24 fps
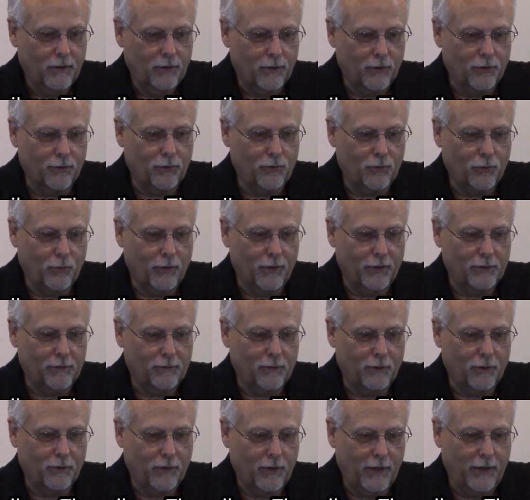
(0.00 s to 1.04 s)
earthquakes,
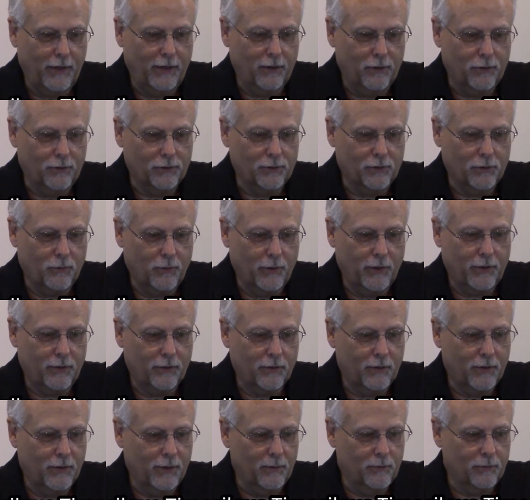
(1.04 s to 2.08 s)
volcanoes in
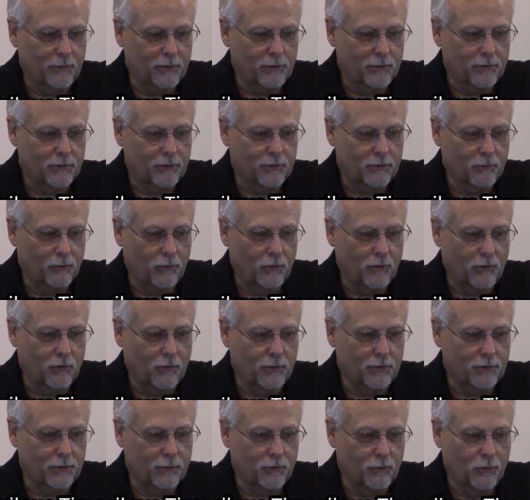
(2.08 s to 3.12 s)
record numbers,
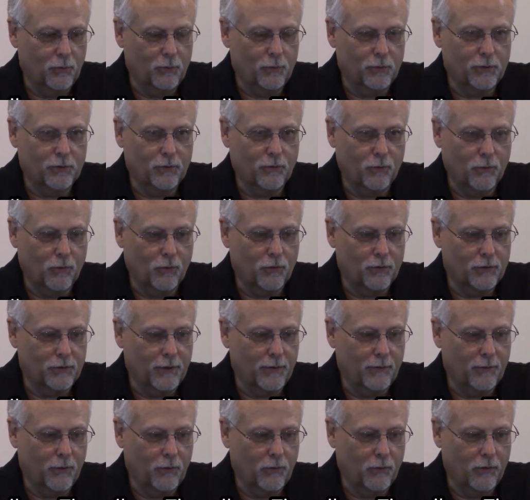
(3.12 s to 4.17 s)
wars and rumors of wars
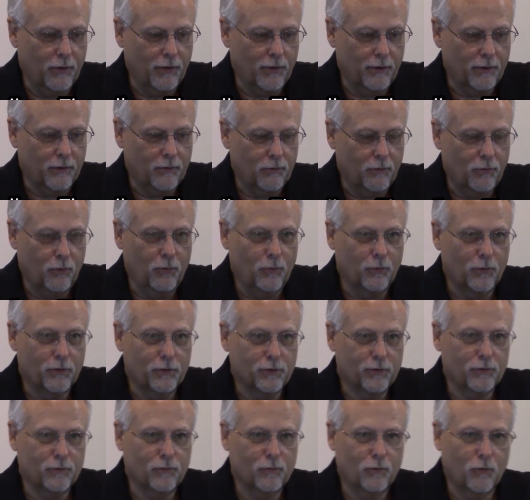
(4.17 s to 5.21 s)
everywhere,
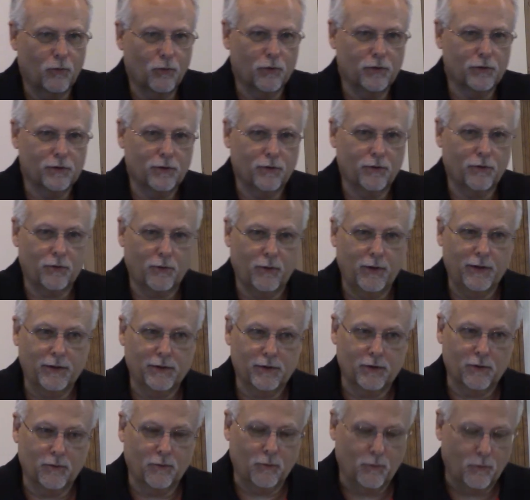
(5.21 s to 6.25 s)
rumors of wars and
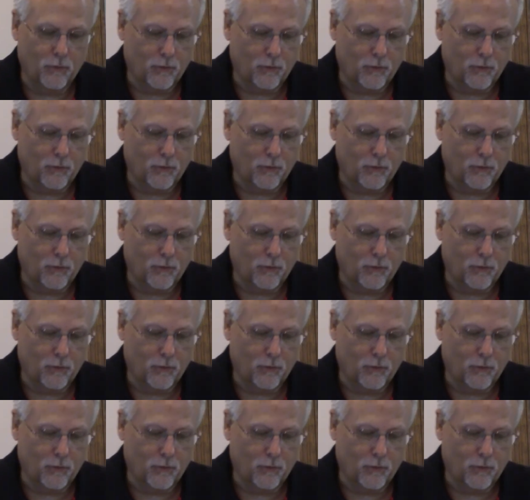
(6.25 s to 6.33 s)
threats of